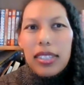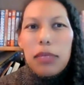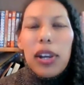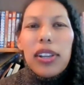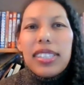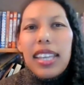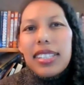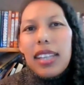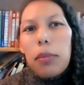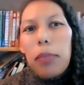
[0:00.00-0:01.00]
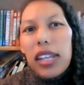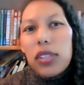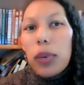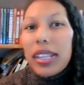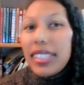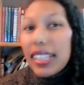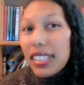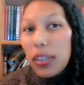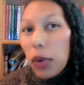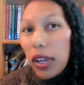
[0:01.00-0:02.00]
Simard says on page
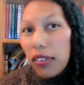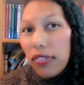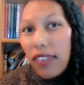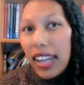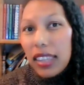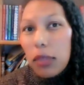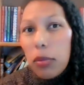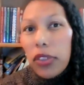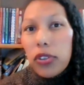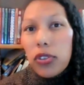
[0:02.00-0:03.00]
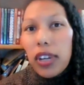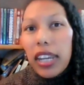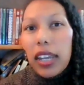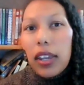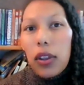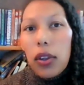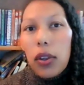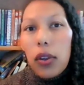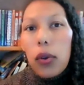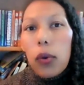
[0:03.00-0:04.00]
161 of Finding the Mother Tree,
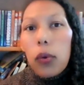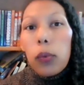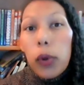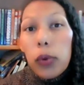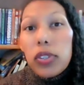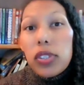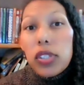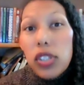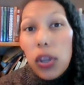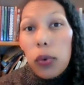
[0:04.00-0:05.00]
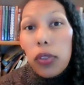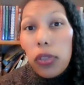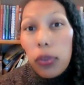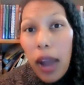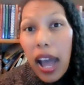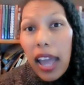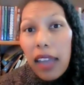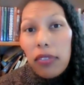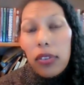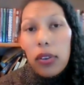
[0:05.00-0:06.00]
"Roots don't
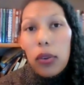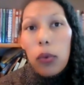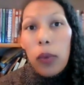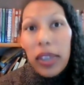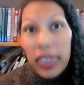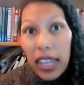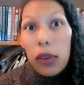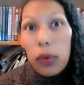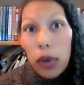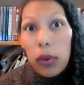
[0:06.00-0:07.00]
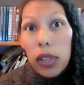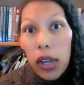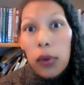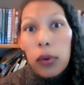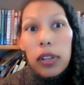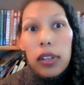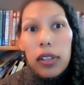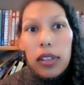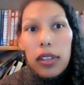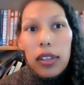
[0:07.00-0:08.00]
thrive when they grow alone.
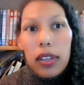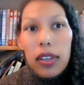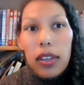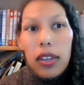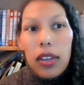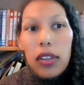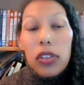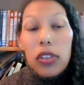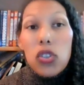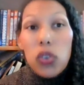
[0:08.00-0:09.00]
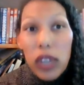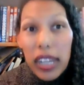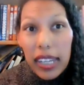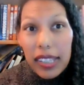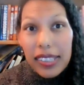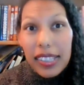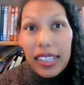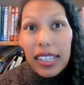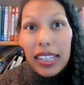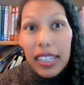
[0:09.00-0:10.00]
The trees
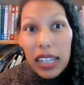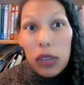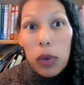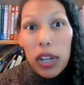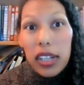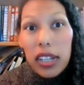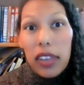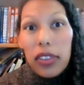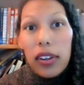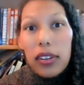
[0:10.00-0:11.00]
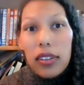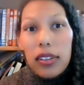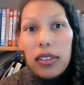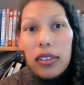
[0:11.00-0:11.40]
need one another."